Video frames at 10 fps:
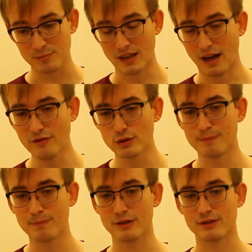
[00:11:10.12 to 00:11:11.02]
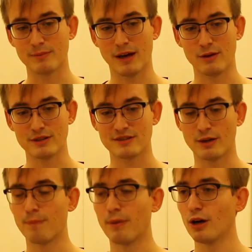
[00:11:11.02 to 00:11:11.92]
other imperial powers, they
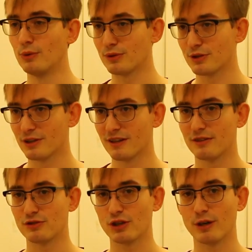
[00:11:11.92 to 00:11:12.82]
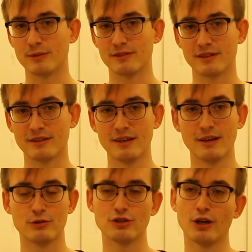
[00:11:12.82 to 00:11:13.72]
oppose Germany.
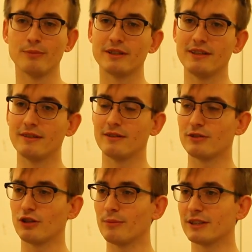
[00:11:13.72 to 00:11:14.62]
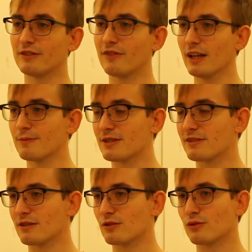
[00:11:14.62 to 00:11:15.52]
Germany develops
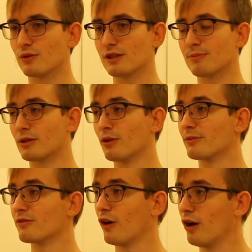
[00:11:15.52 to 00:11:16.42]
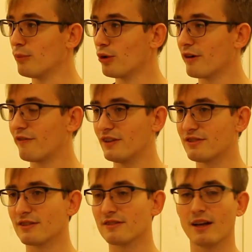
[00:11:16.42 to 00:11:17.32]
its industries, becomes far more
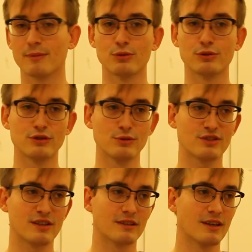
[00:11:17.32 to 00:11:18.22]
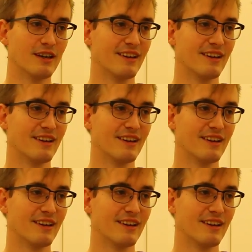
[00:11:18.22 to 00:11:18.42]
efficient at producing